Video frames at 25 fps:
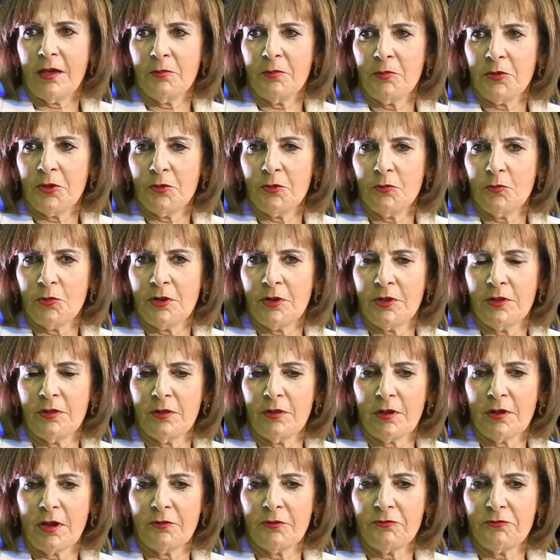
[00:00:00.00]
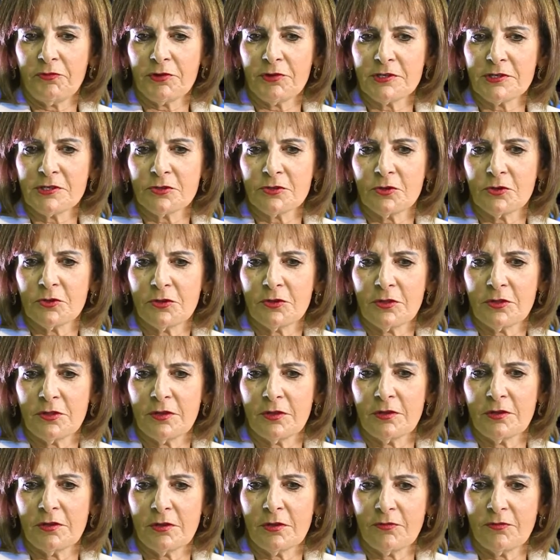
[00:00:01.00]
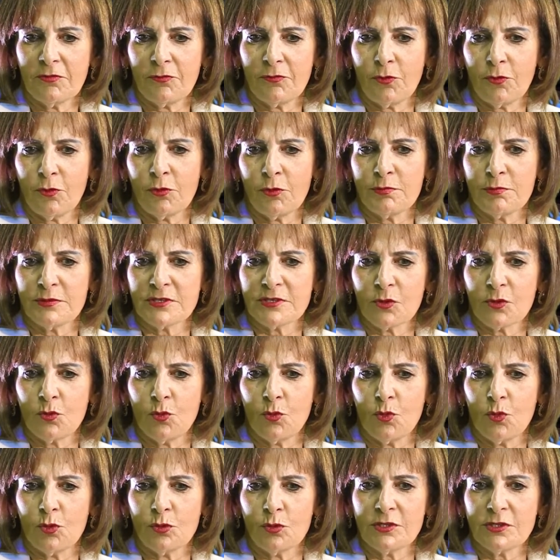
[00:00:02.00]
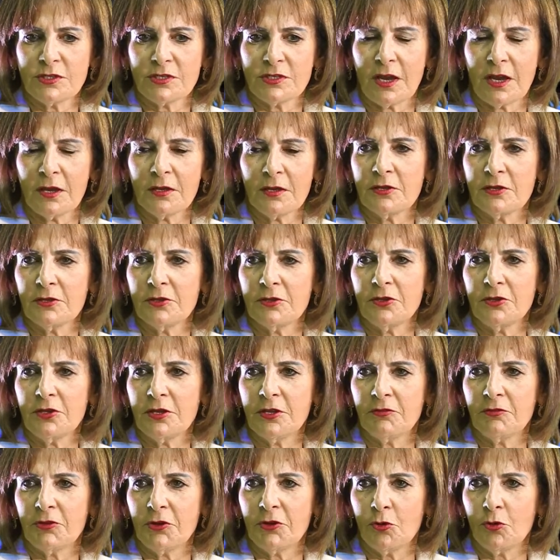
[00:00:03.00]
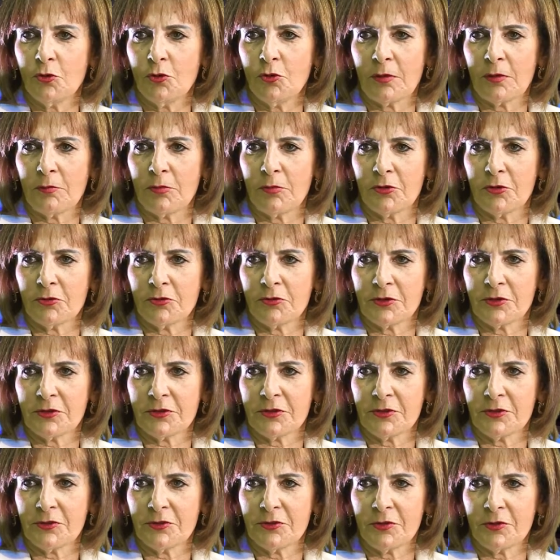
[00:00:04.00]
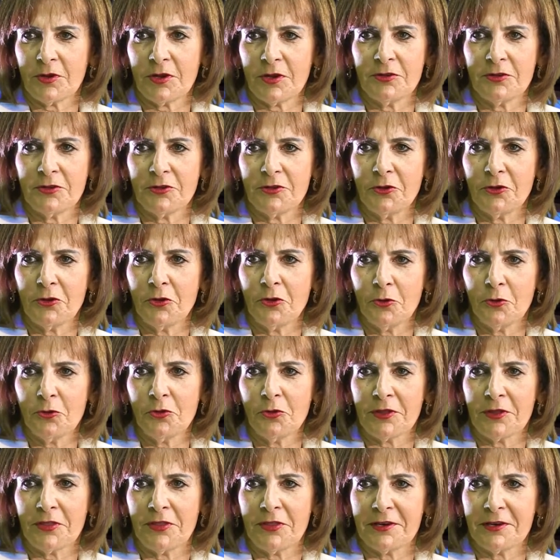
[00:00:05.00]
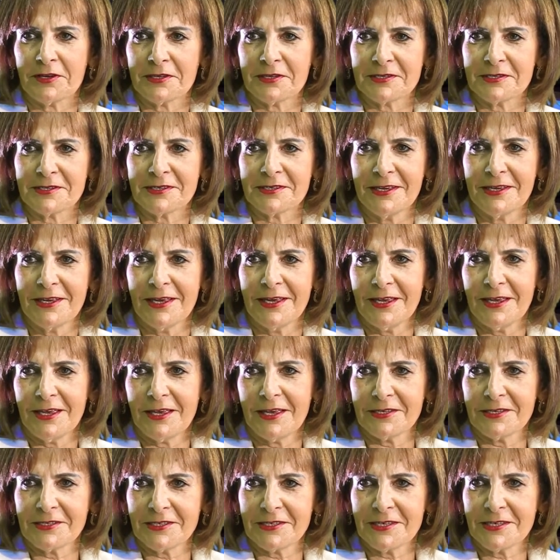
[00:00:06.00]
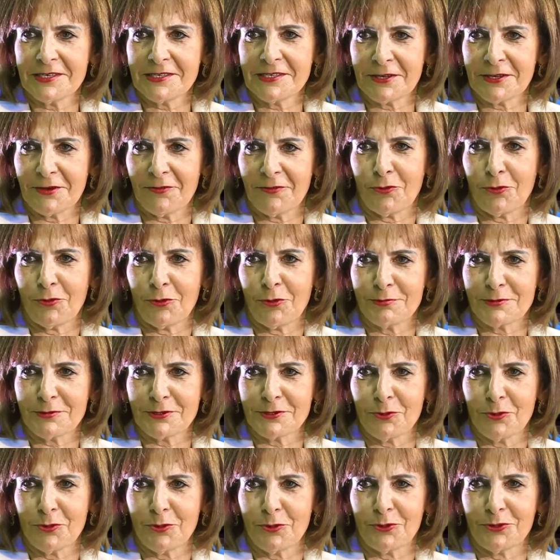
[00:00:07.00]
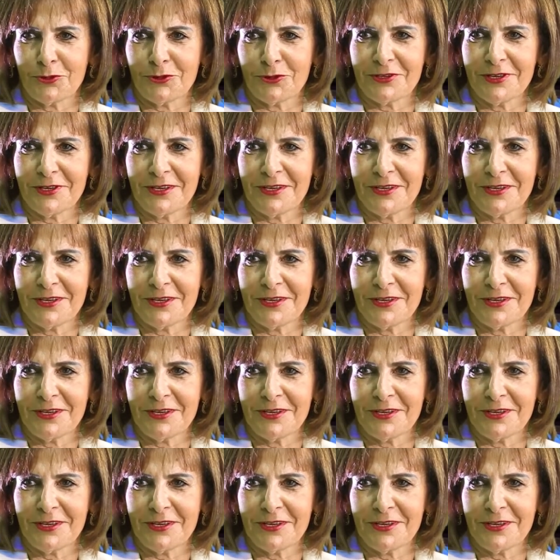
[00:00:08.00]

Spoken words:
I mean, when I first got the Forbes awards, I didn't even know about it. You know, I didn't know that there is Okay. Exist a Forbes award.